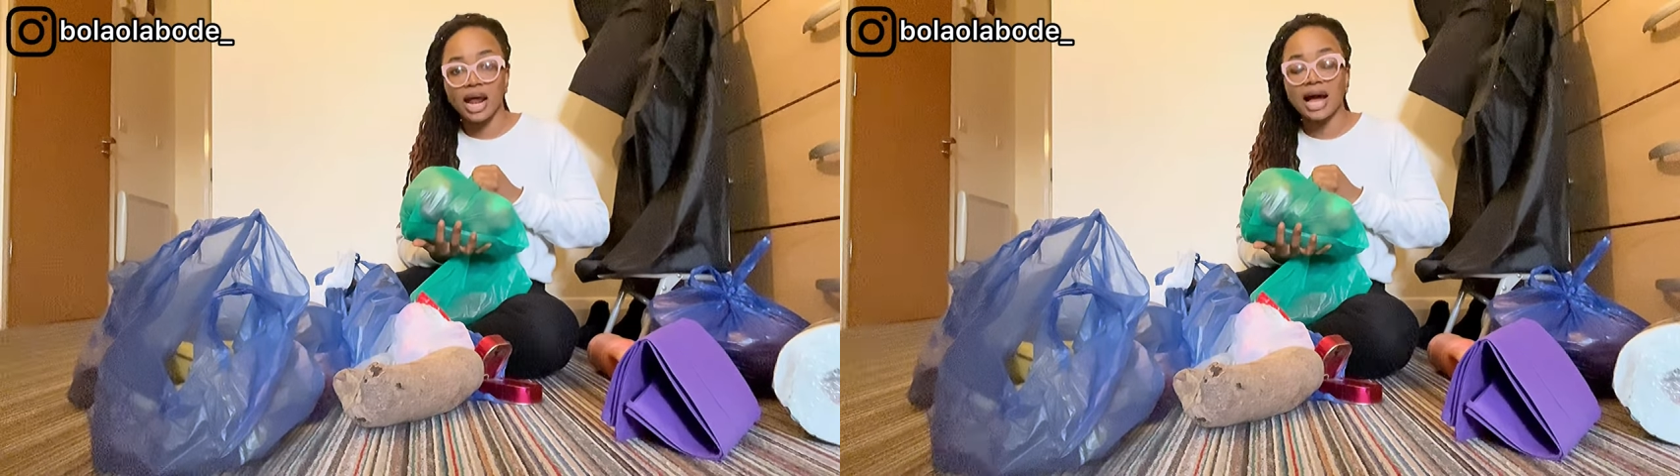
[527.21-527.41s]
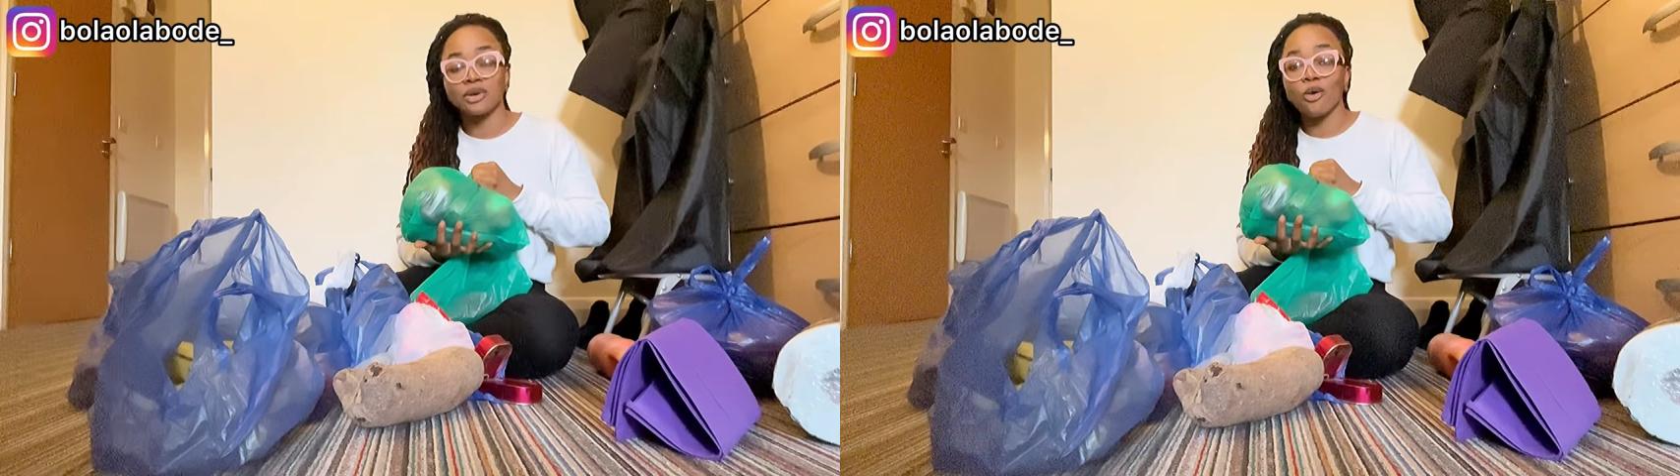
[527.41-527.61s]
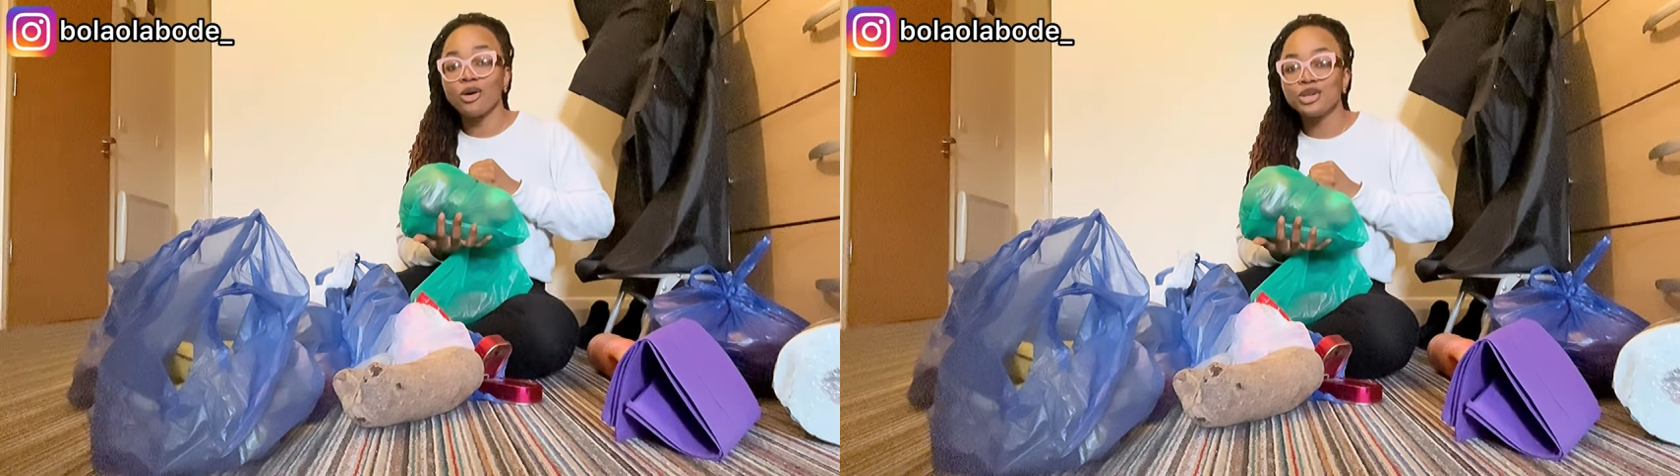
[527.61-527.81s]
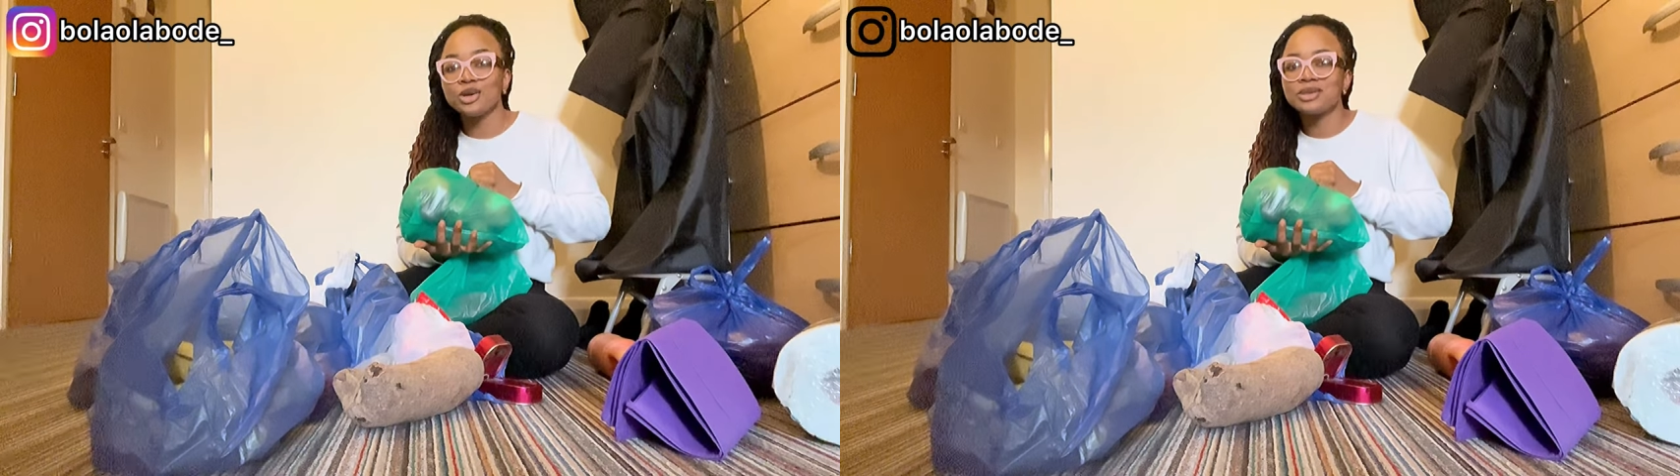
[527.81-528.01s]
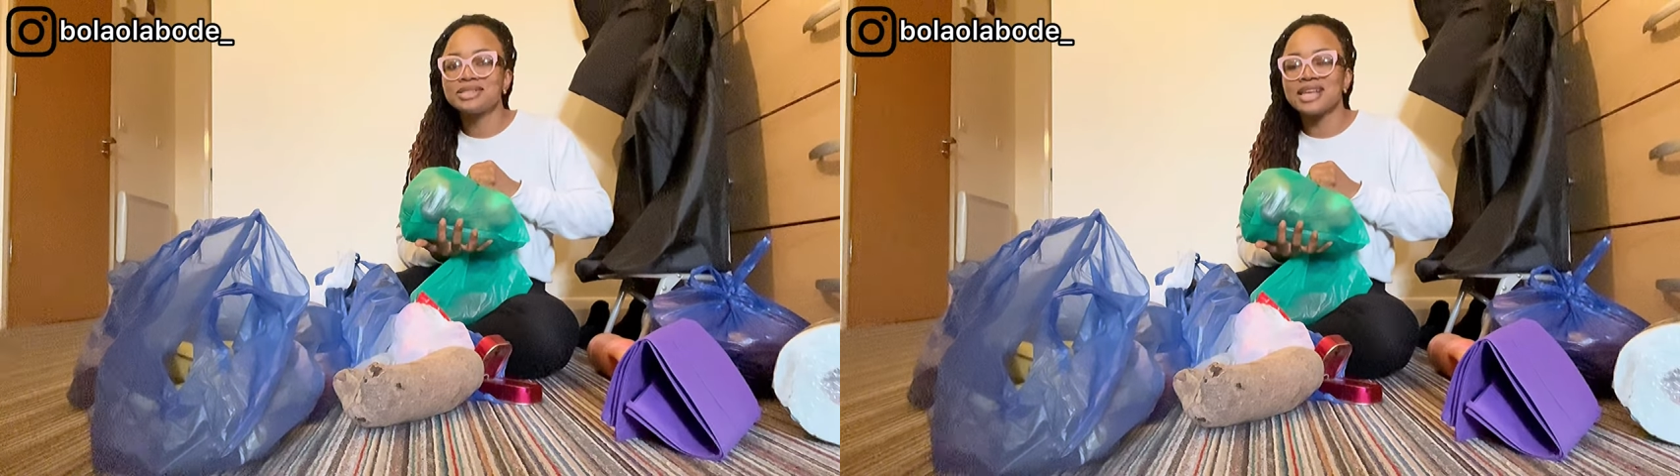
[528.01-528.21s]
and
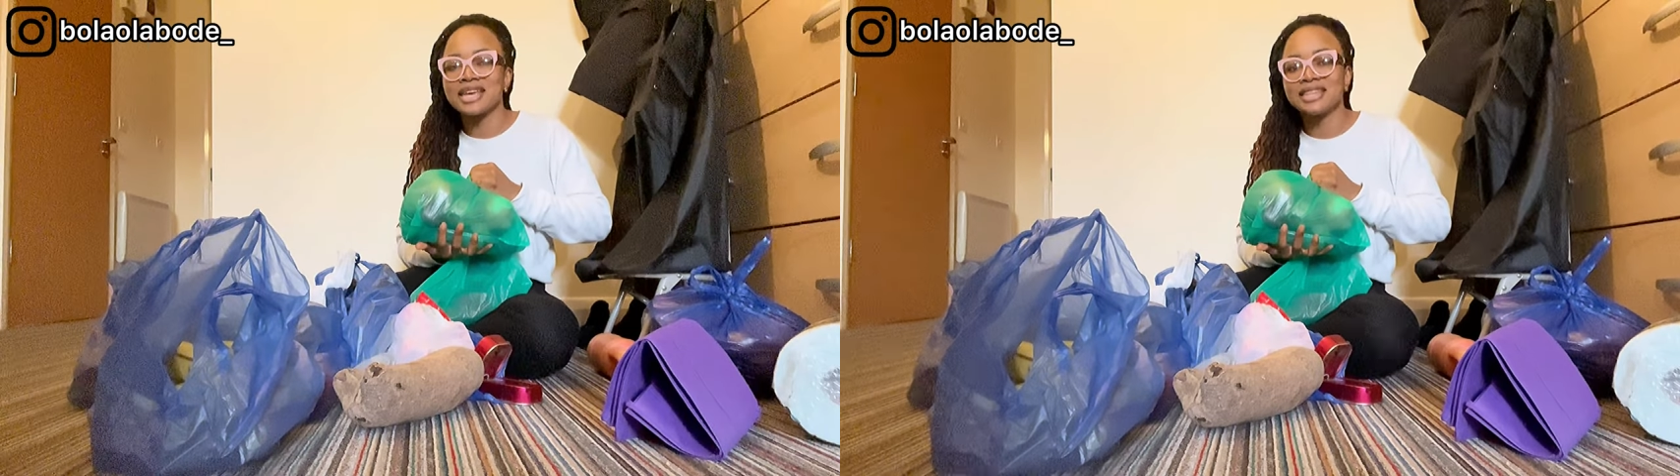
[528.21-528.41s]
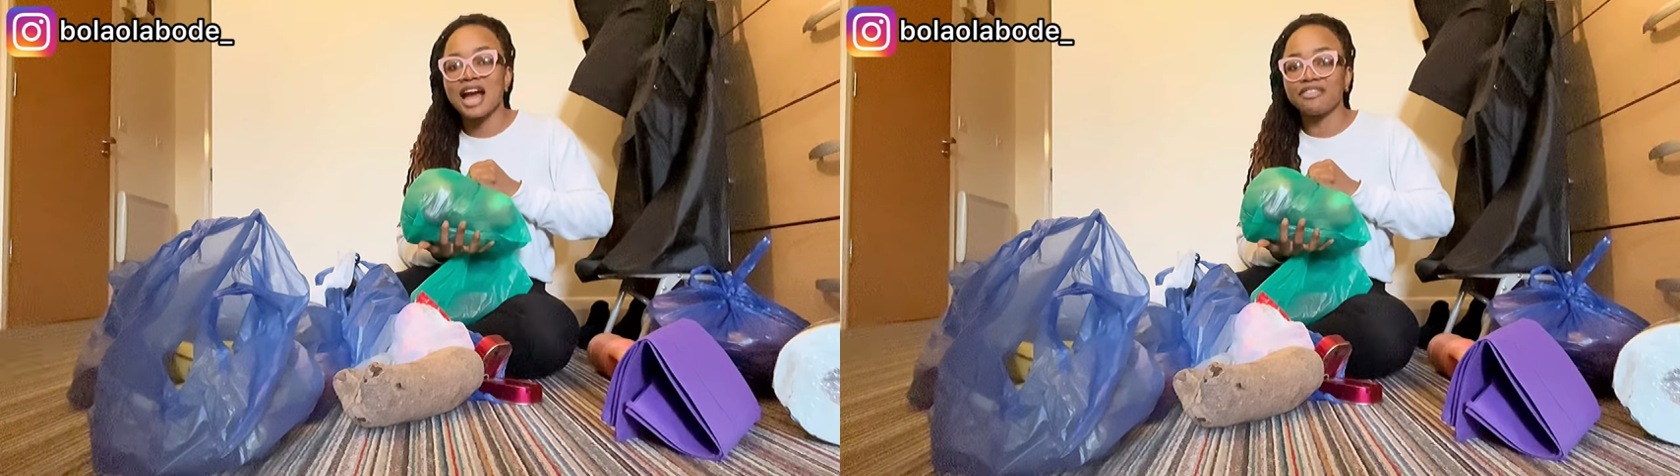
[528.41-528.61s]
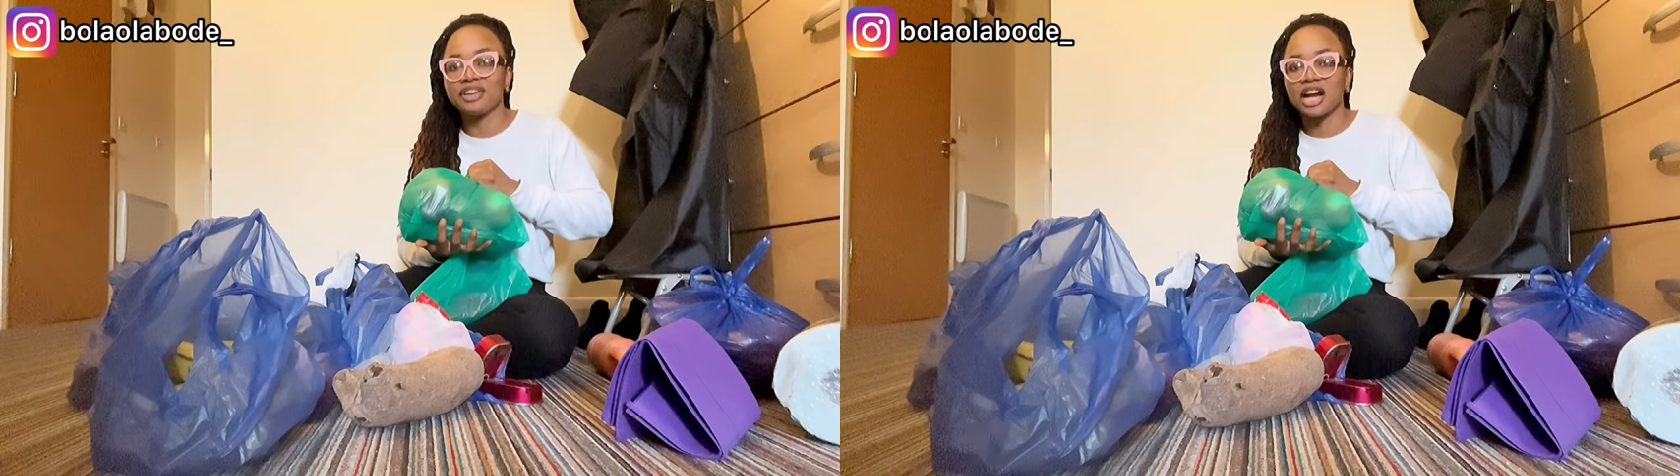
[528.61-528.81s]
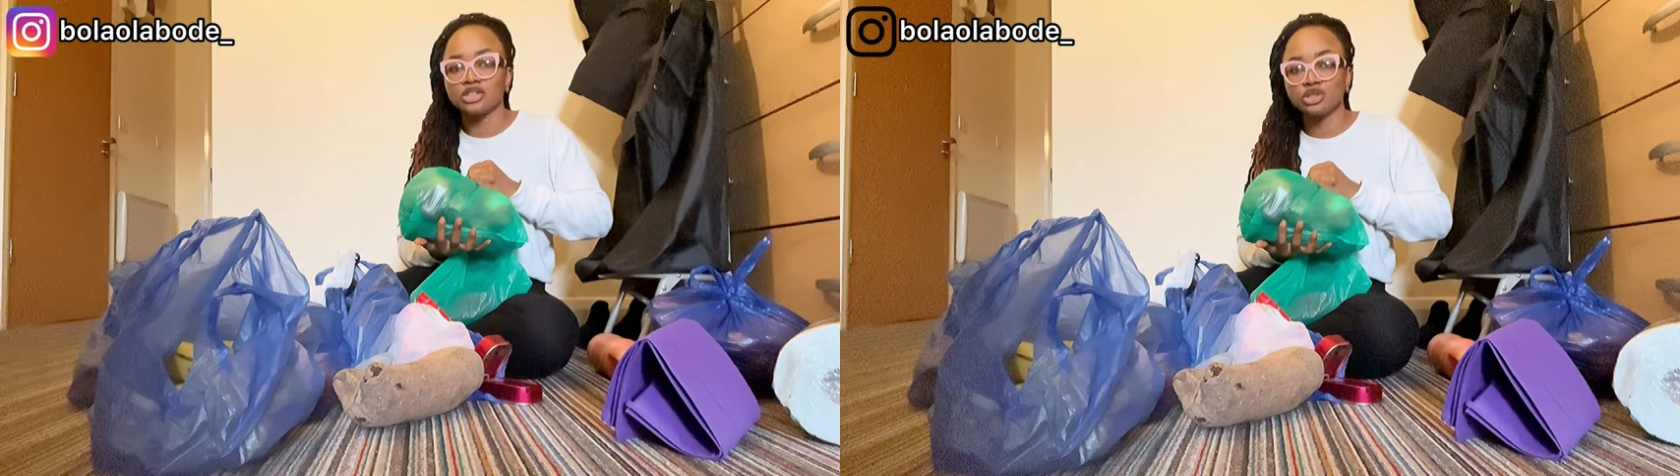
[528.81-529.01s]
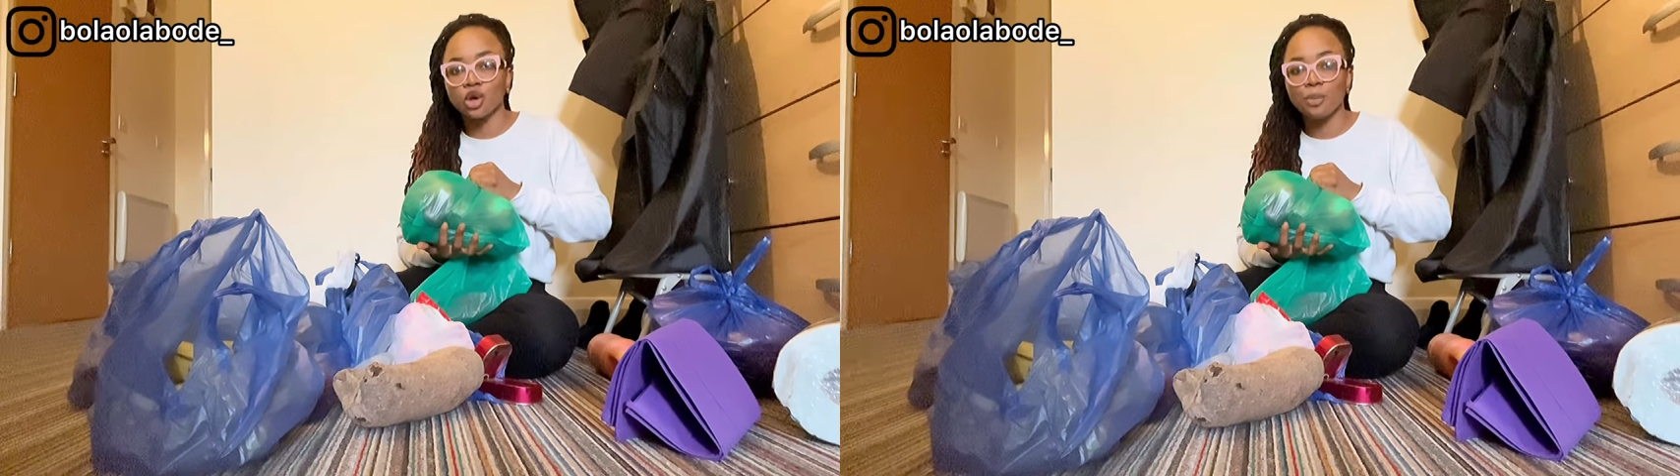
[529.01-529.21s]
onions in the African
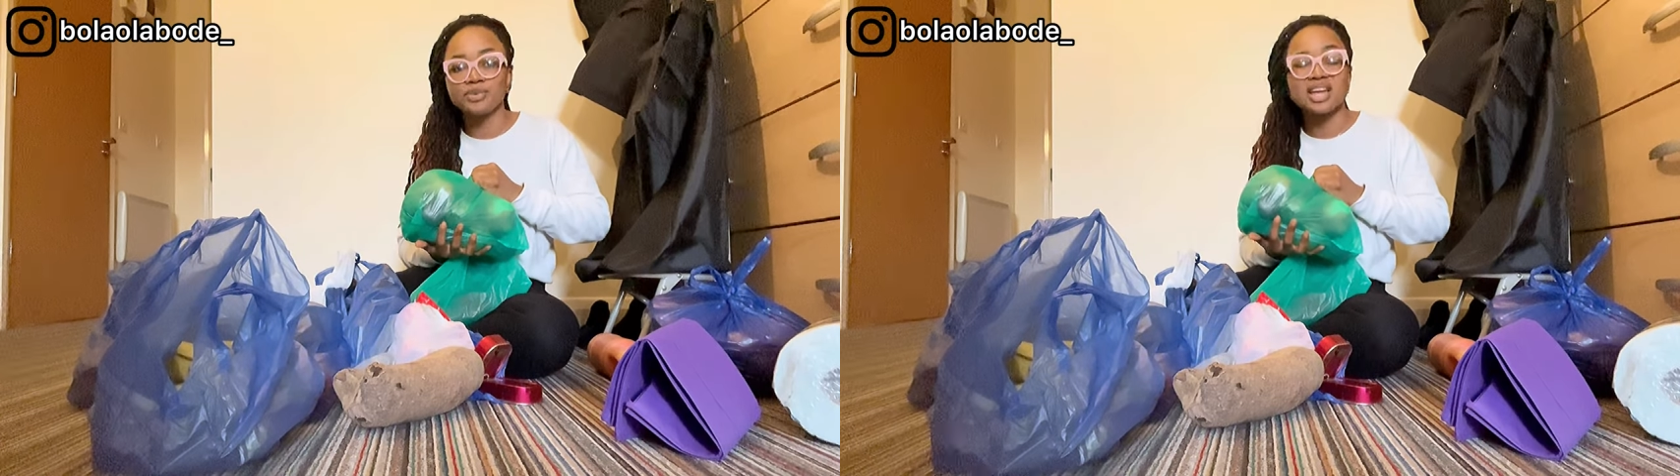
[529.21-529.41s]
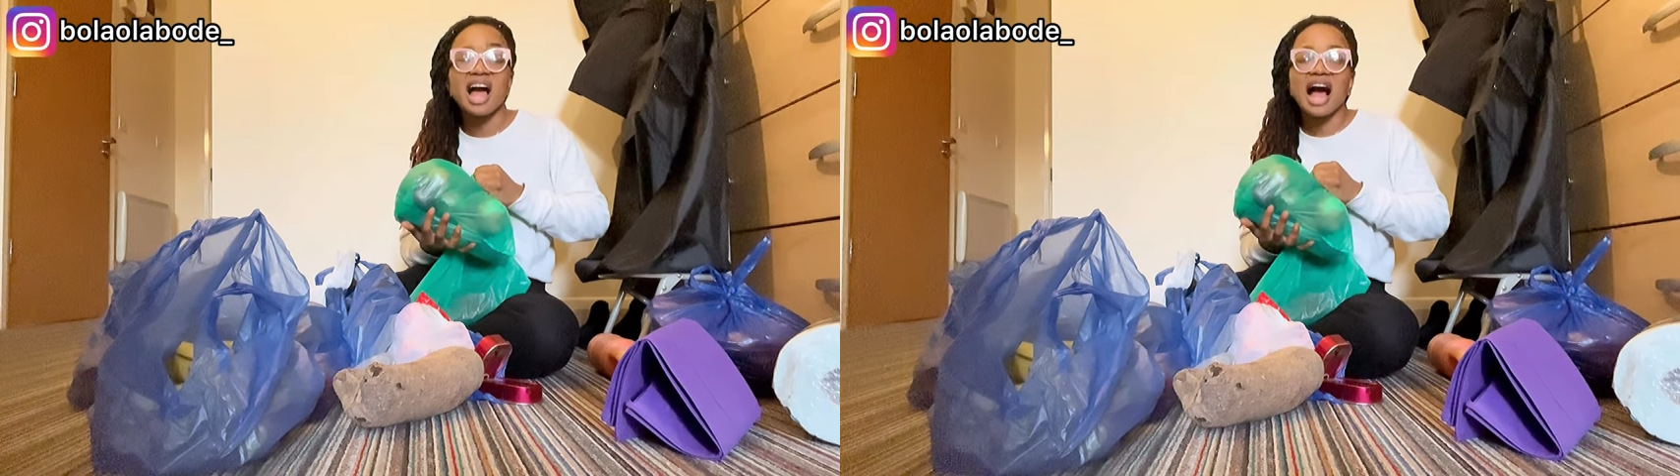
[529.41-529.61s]
shops